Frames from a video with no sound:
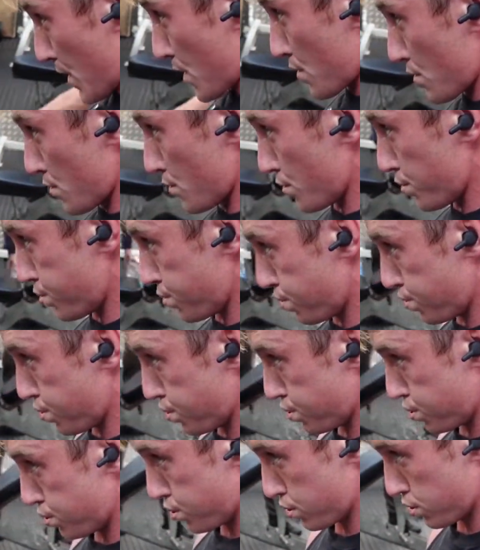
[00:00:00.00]
Anyway,
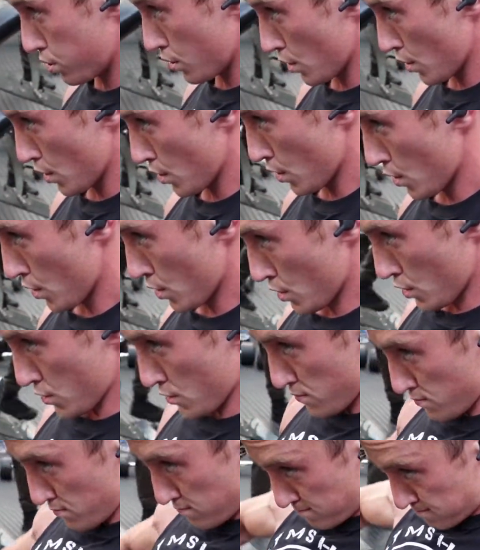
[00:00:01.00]
next is
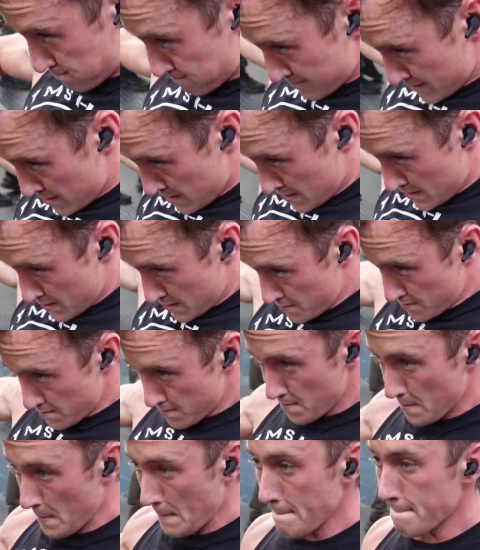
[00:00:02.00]
some lateral raises.
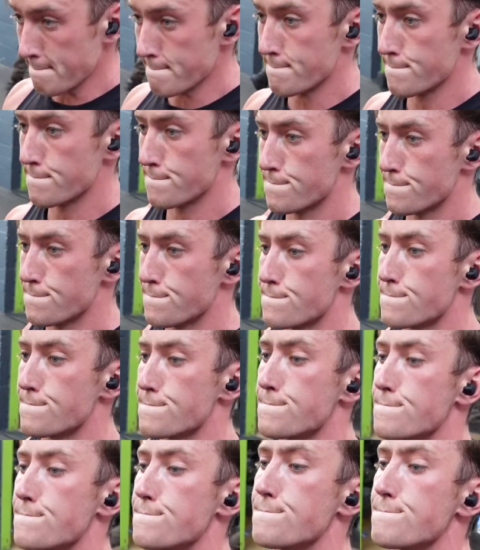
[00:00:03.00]

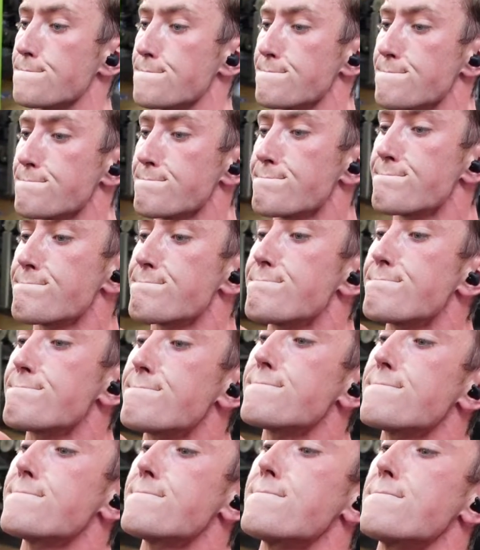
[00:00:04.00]
I mean, if you're
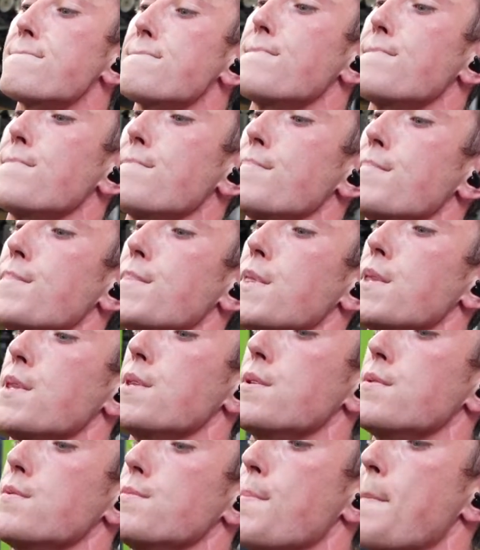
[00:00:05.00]
not at some point doing
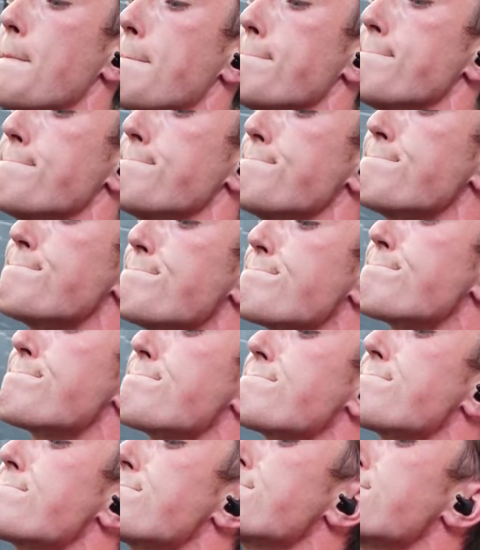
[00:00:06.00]
lateral raises, I really
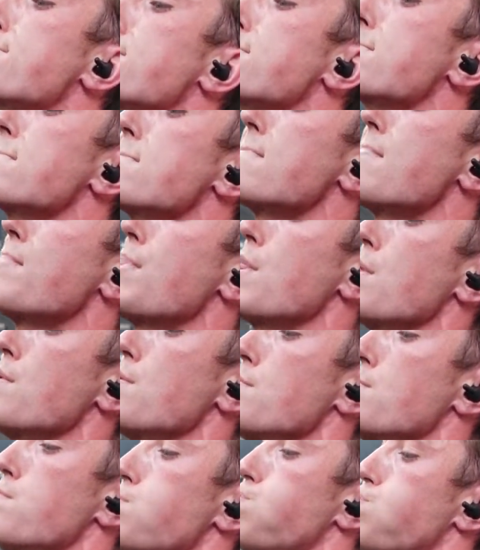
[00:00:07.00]
don't understand
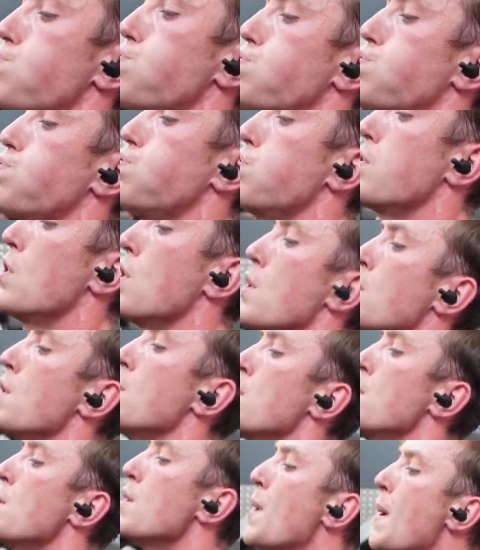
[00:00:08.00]
what's going on,
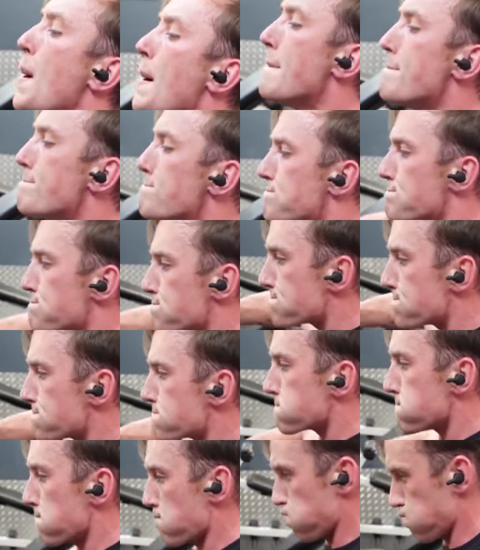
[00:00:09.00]
because in terms of shoulder
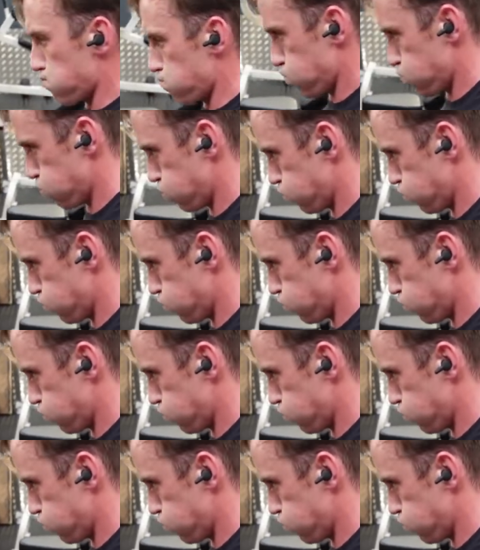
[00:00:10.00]
development,